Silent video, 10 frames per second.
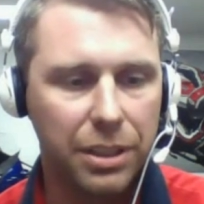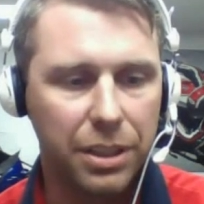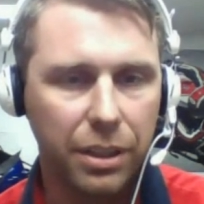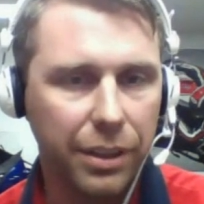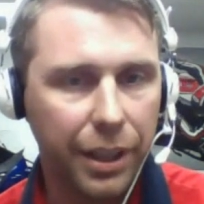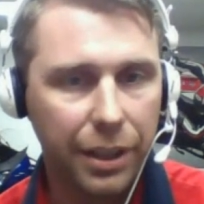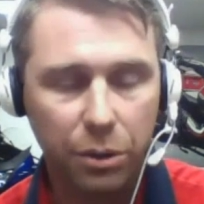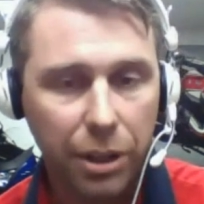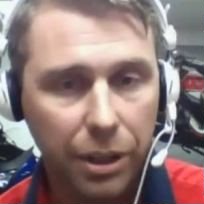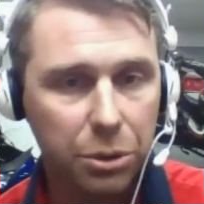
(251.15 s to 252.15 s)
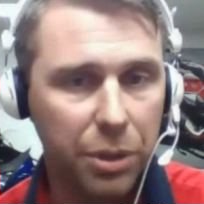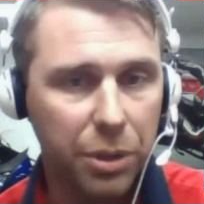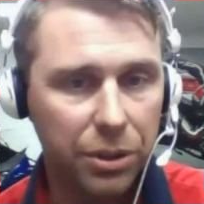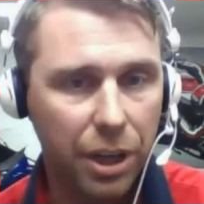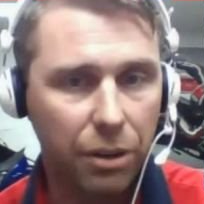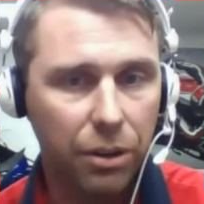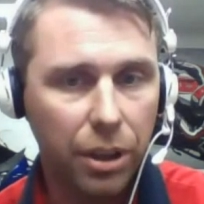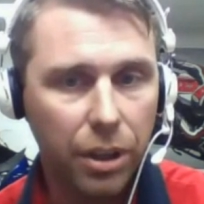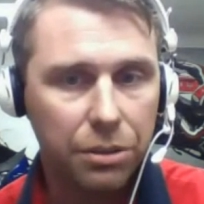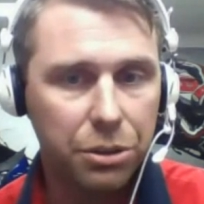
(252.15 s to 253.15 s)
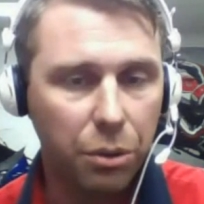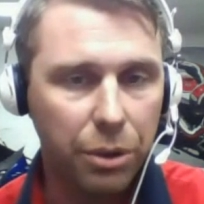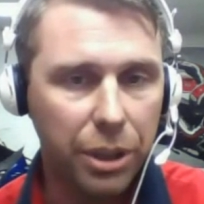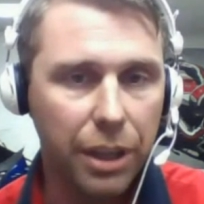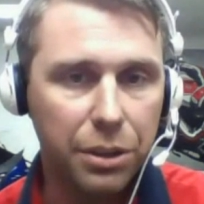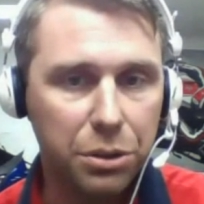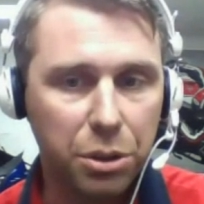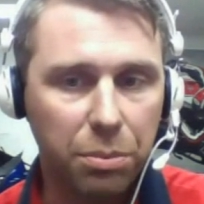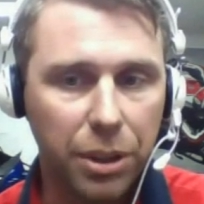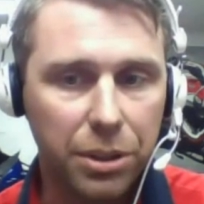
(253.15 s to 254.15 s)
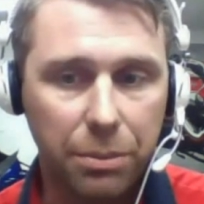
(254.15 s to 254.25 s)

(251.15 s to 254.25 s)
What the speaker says: I didn't like the way that it was built out, so we got this new place.